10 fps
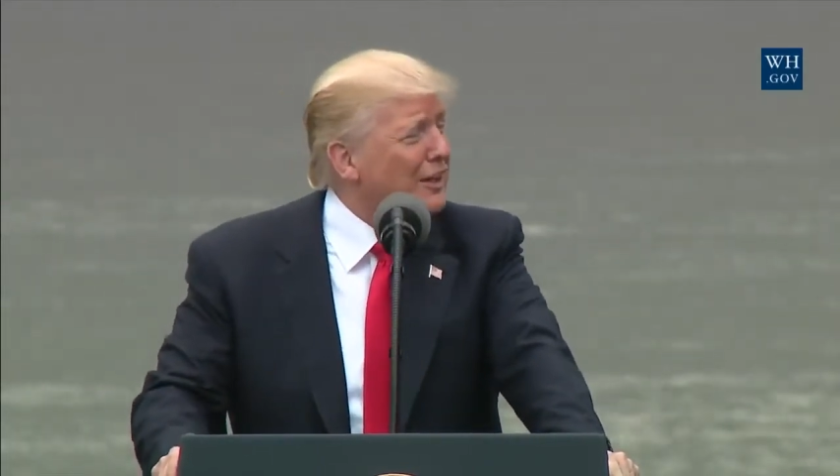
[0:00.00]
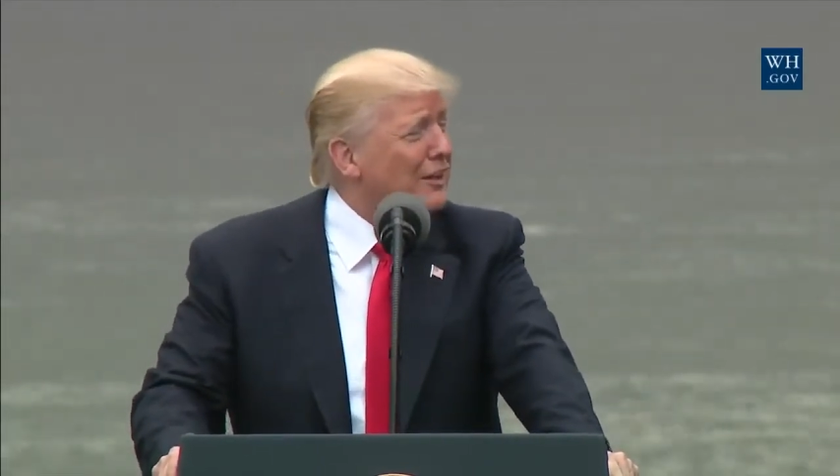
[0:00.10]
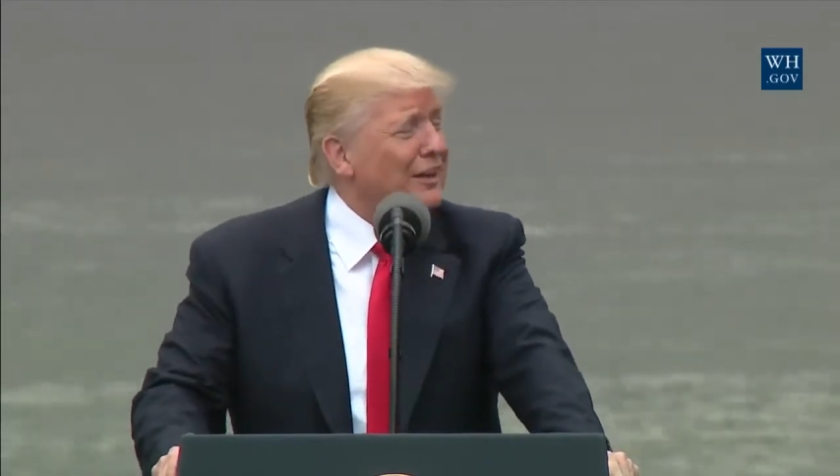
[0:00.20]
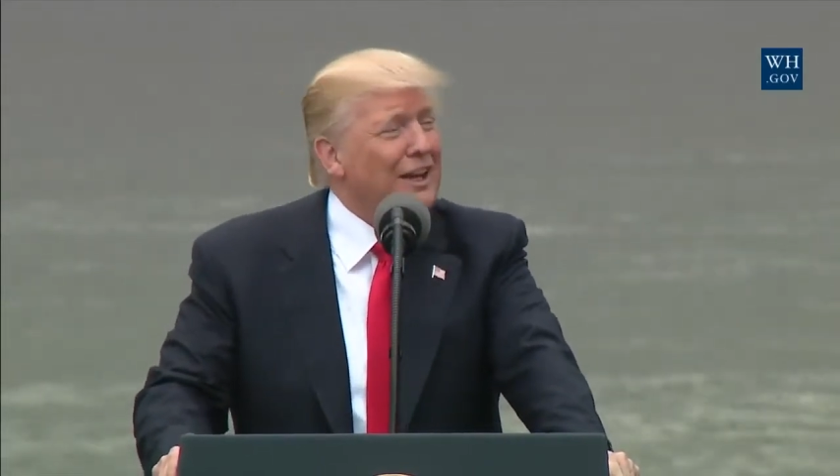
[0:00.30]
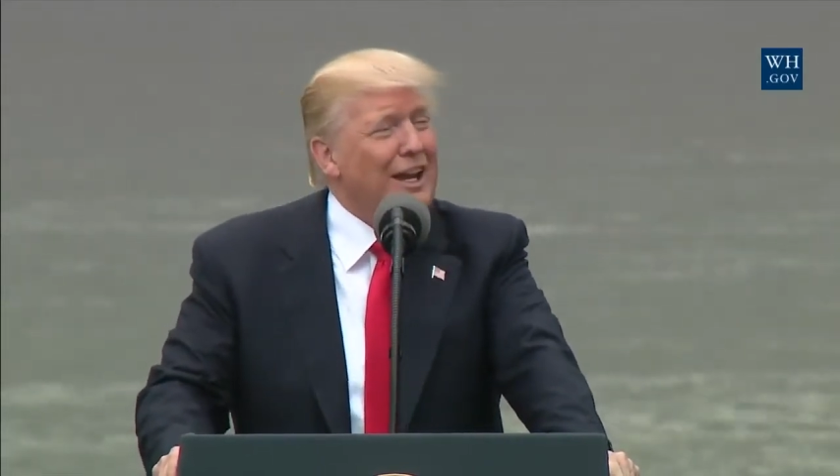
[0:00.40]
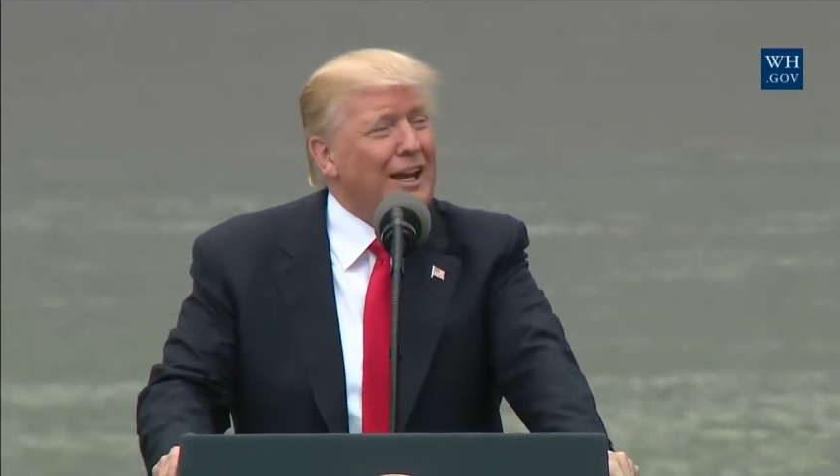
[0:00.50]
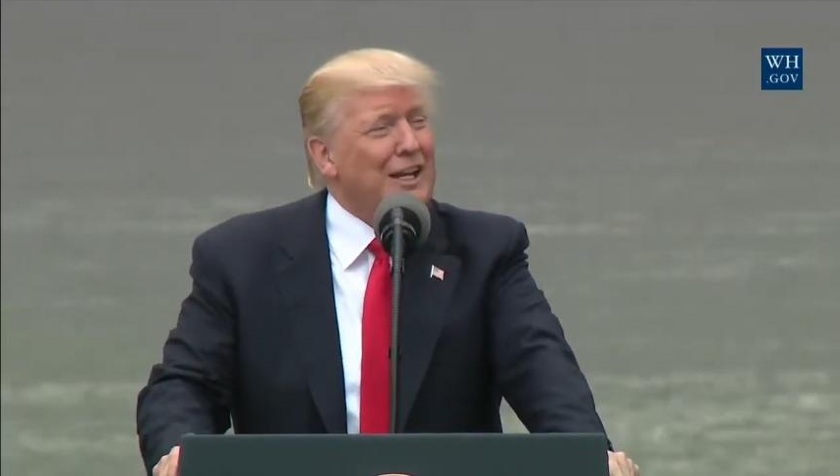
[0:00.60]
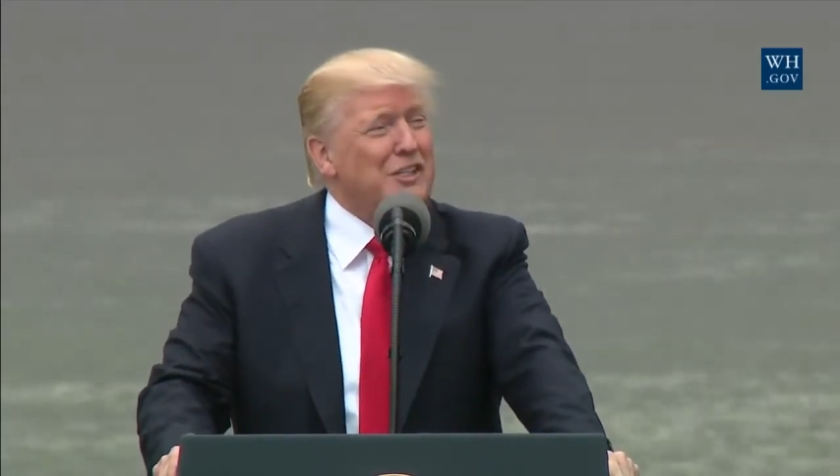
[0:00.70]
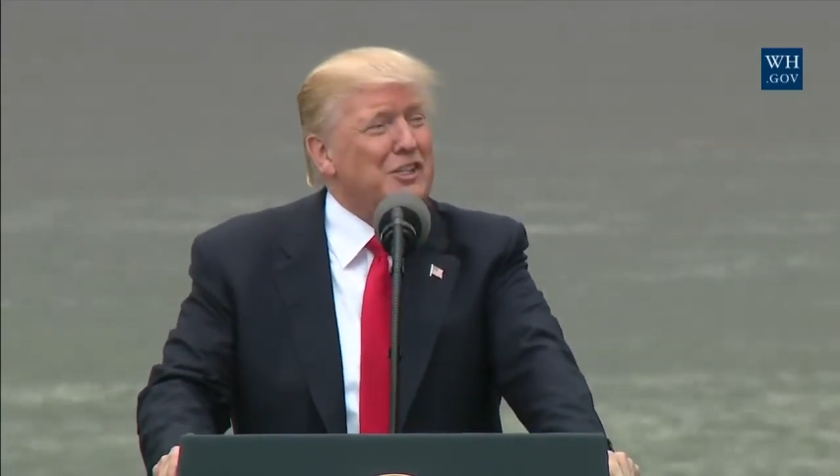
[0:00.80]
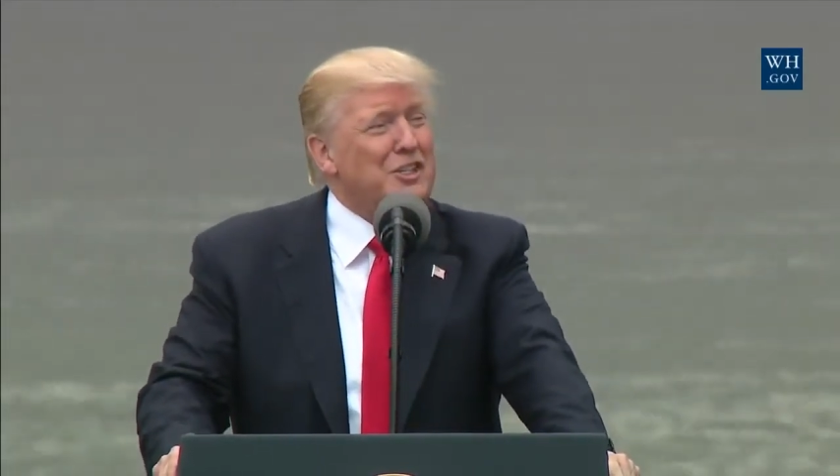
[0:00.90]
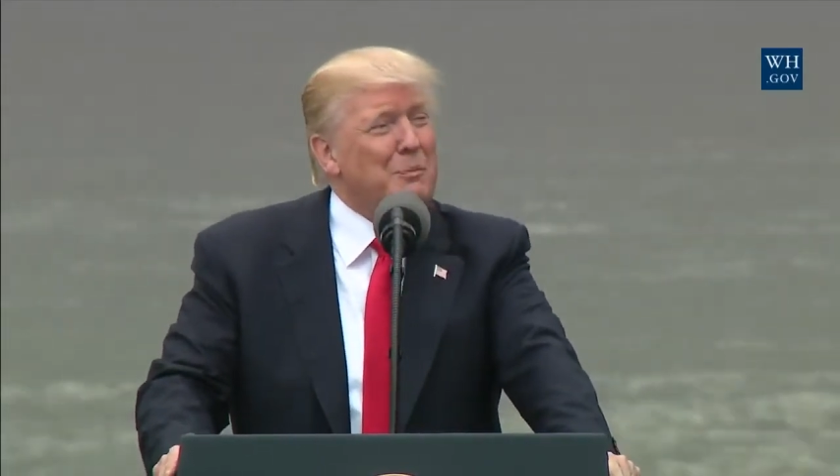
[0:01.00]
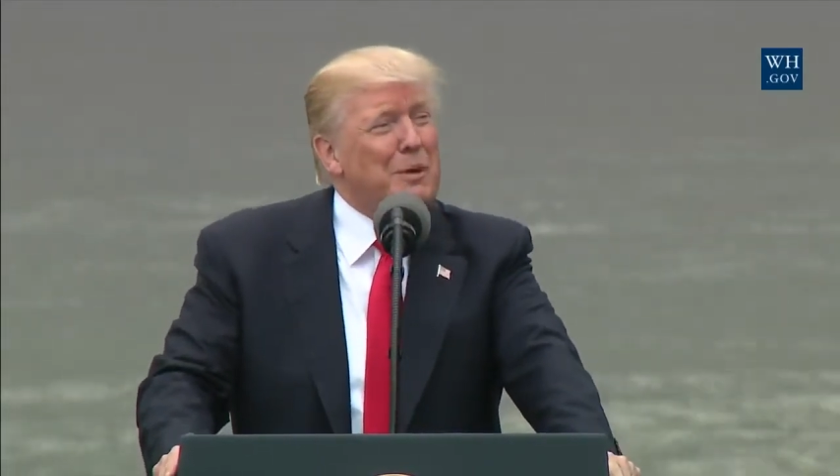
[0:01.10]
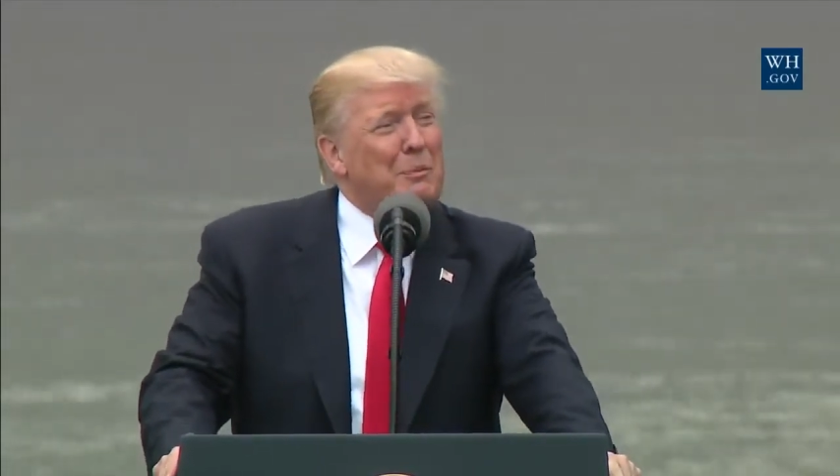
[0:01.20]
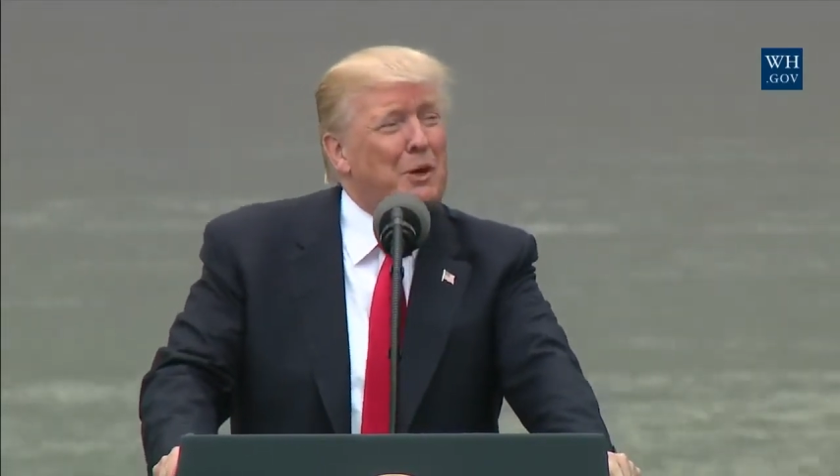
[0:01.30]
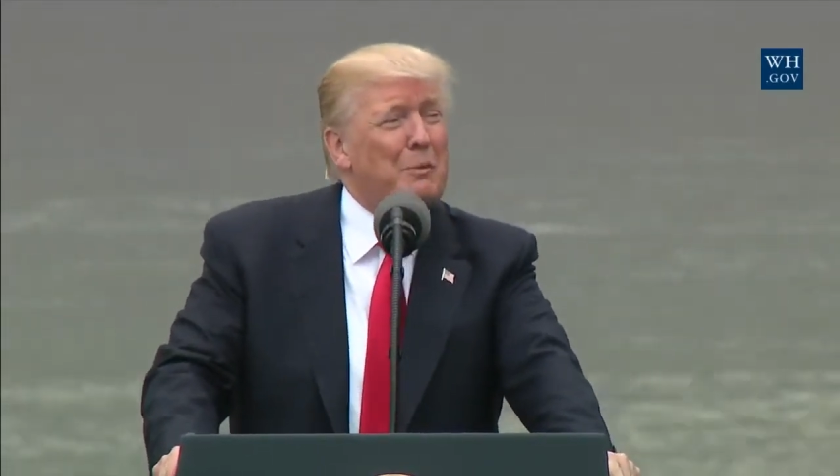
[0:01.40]
He, he likes to see
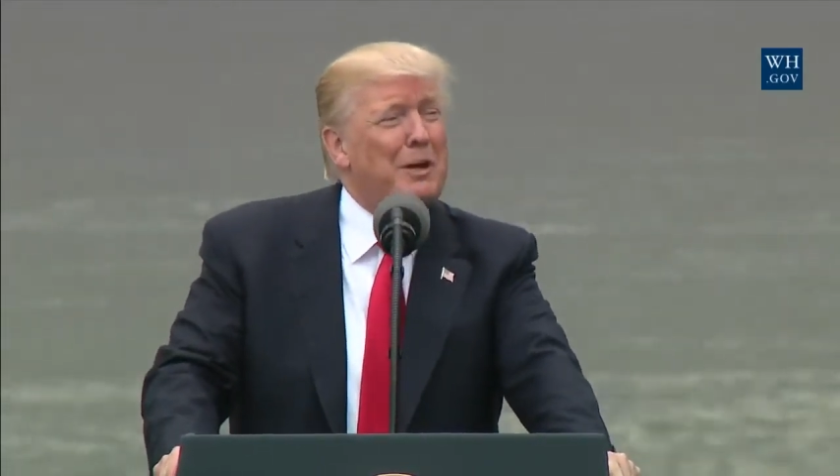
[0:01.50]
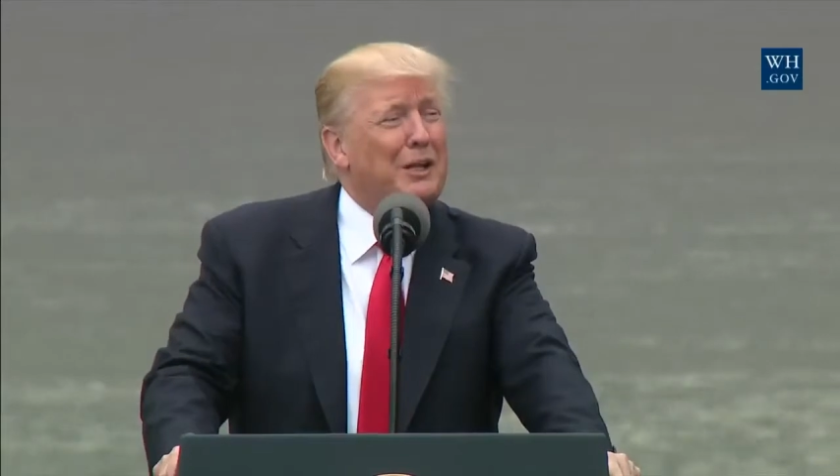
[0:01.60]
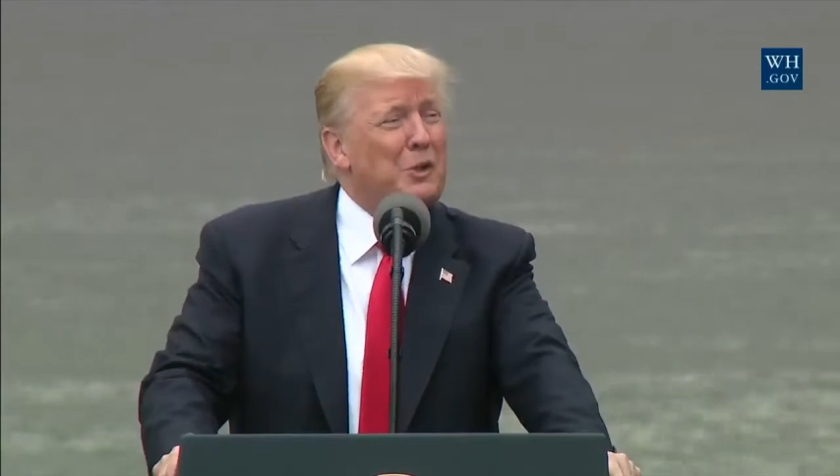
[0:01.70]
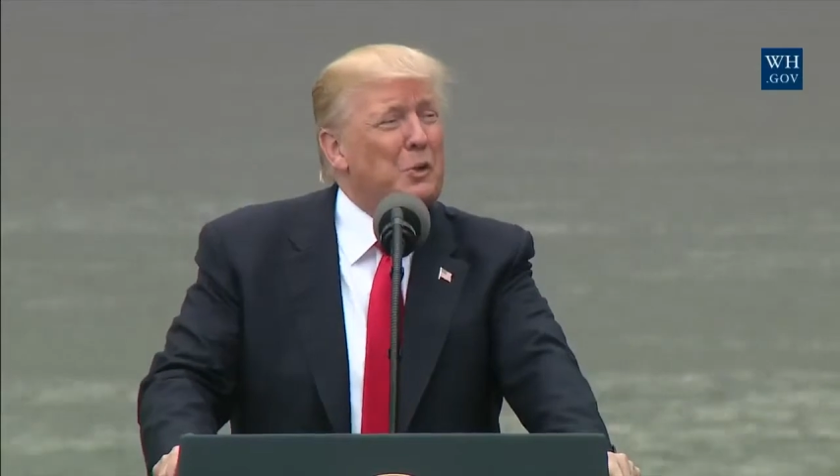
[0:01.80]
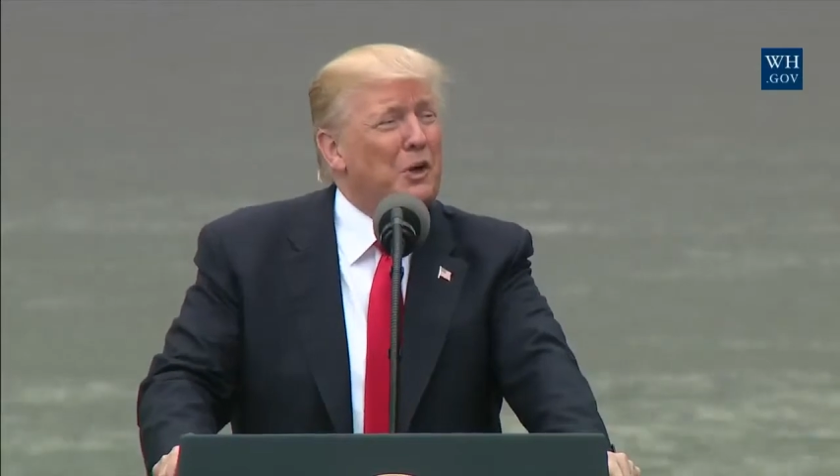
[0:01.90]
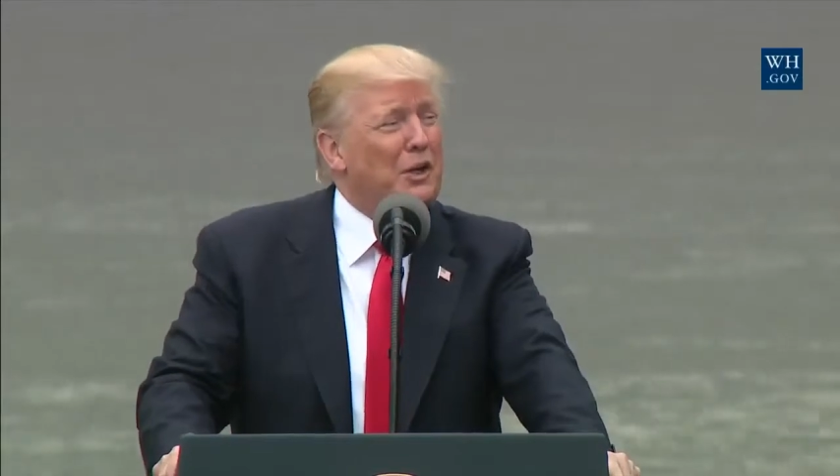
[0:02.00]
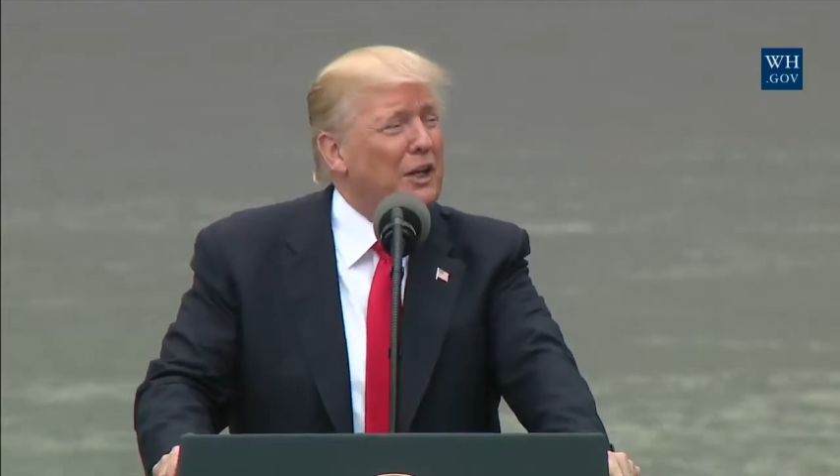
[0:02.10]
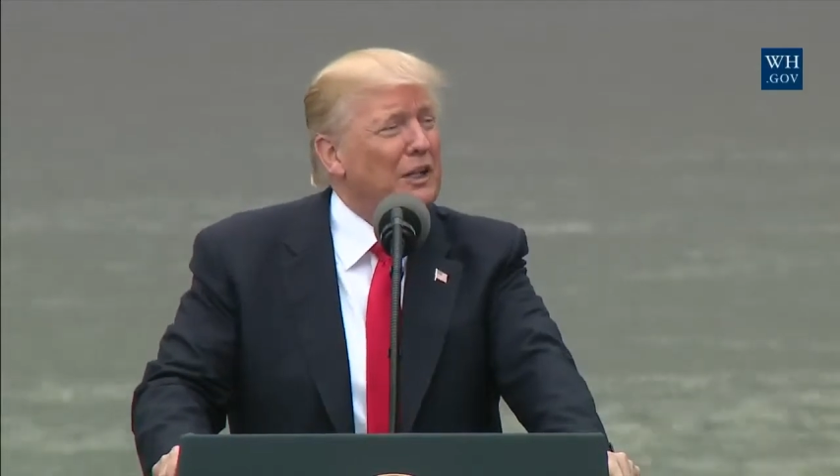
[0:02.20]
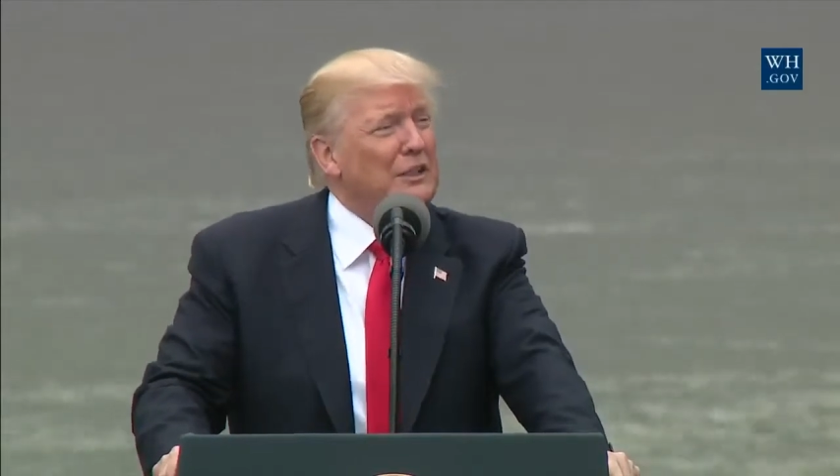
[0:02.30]
people go back to work.